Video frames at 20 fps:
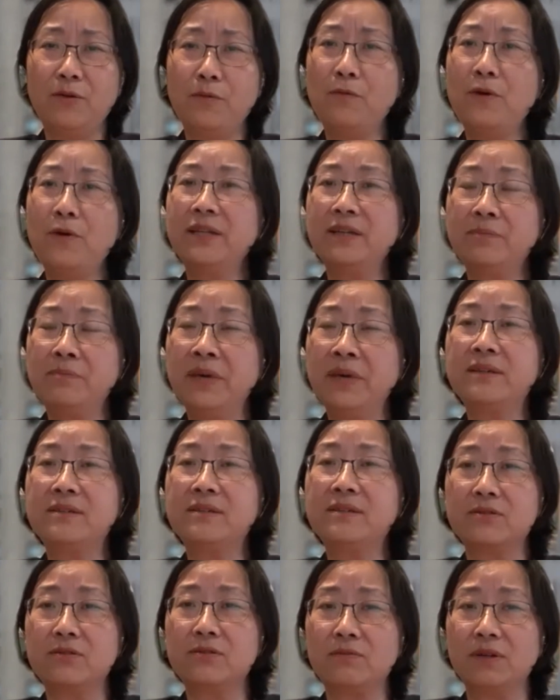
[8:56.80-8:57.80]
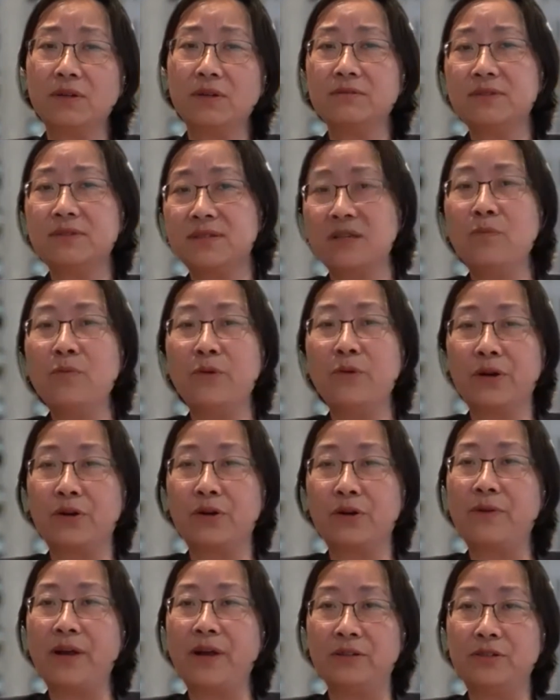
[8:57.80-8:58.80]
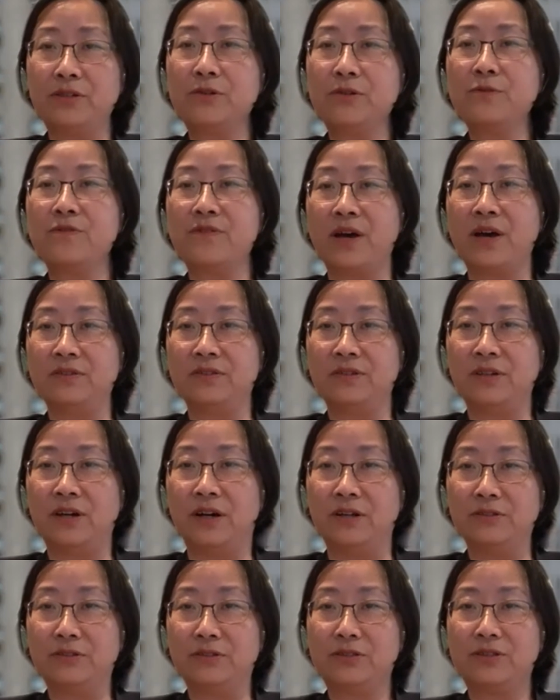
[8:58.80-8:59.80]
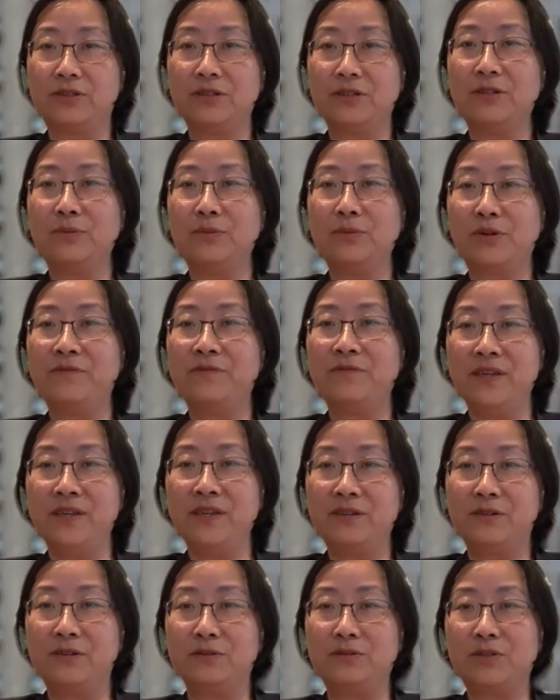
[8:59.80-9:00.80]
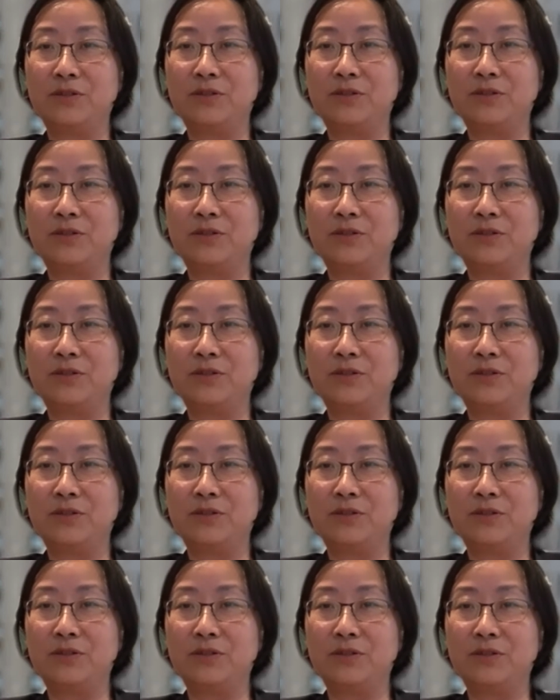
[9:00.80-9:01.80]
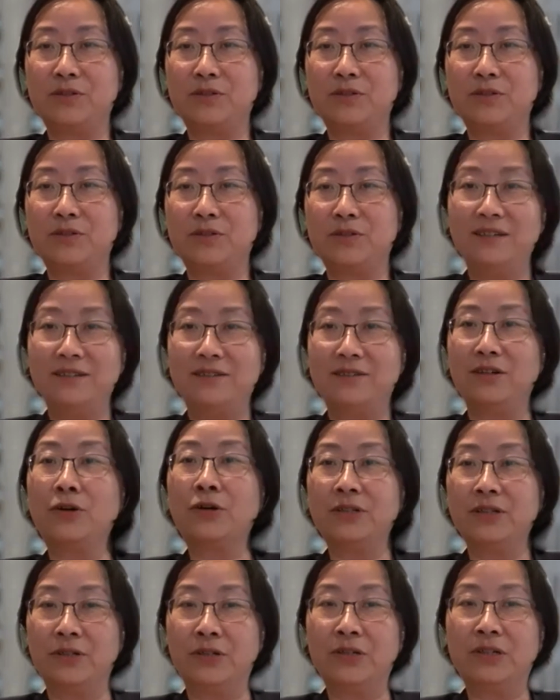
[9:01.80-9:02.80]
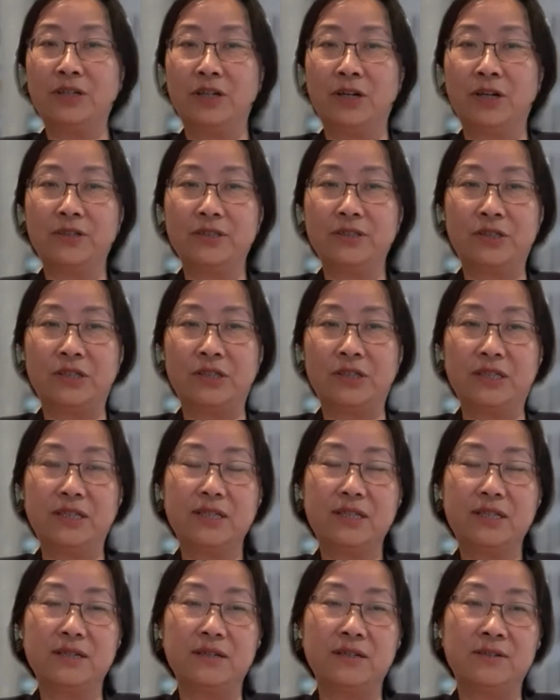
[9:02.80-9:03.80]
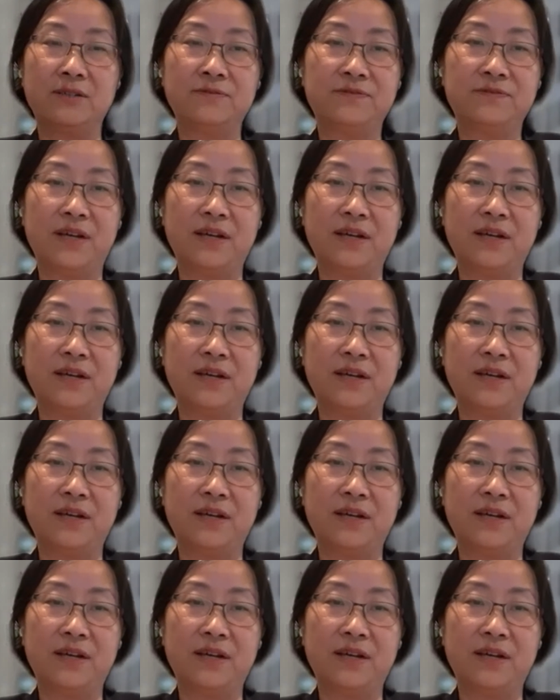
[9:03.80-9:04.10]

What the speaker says: when it makes somewhere around $2,000 per vehicle. So you're paying 7 times the